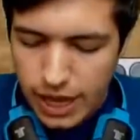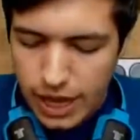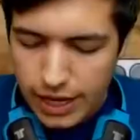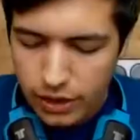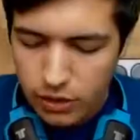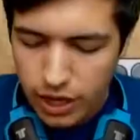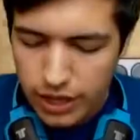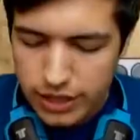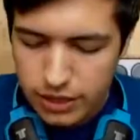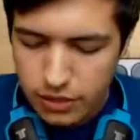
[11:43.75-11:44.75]
And
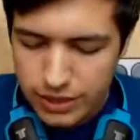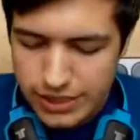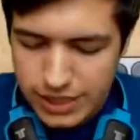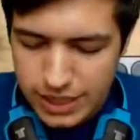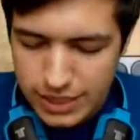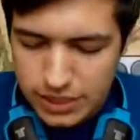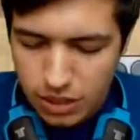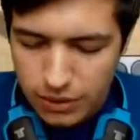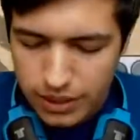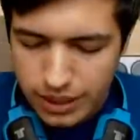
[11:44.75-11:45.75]
I can only see it
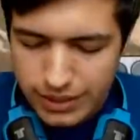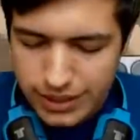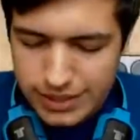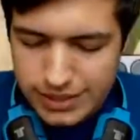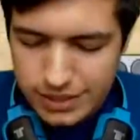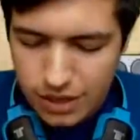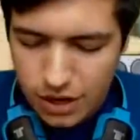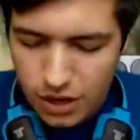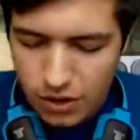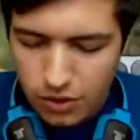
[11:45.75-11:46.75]
going like this.
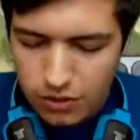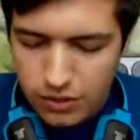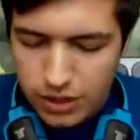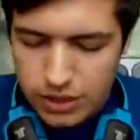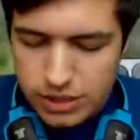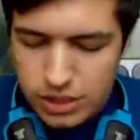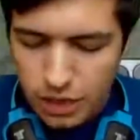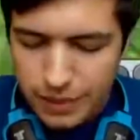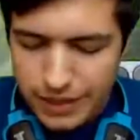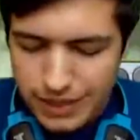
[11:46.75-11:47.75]
No!
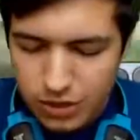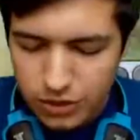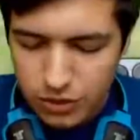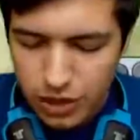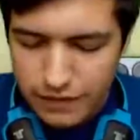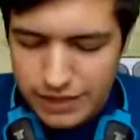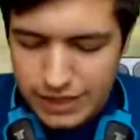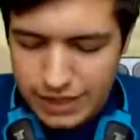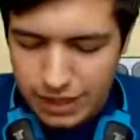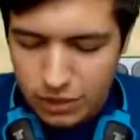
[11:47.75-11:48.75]
Stop it, he's got the
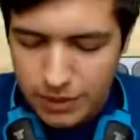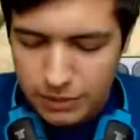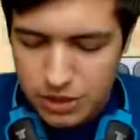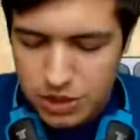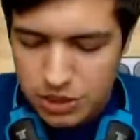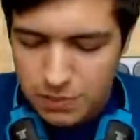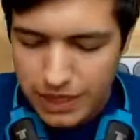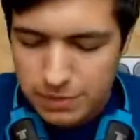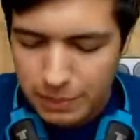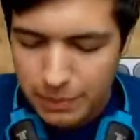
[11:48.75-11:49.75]
gravity thing on me, which just
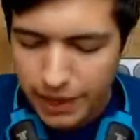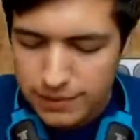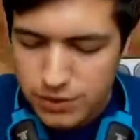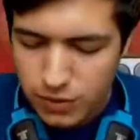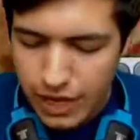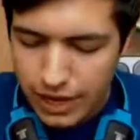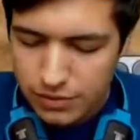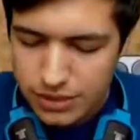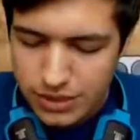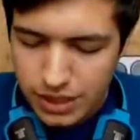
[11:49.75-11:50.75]
makes me bounce
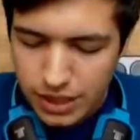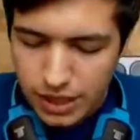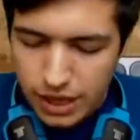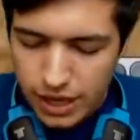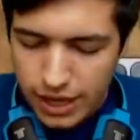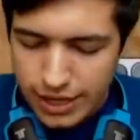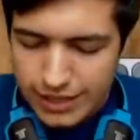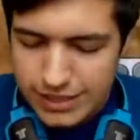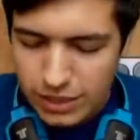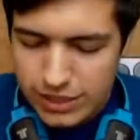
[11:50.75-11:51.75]
around. And
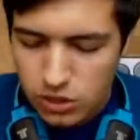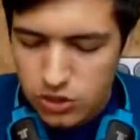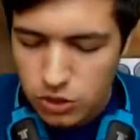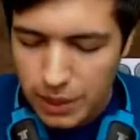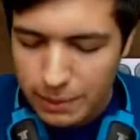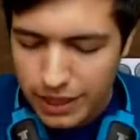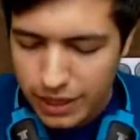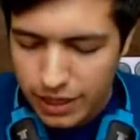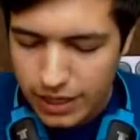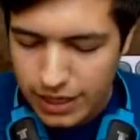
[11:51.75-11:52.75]
it's not too bad, but
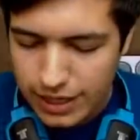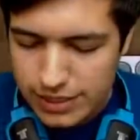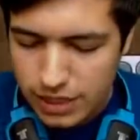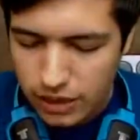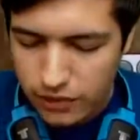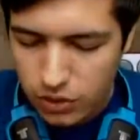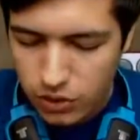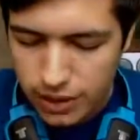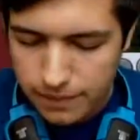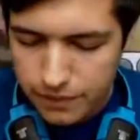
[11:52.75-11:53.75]
it gets kind of
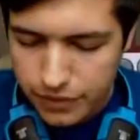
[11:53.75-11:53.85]
annoying.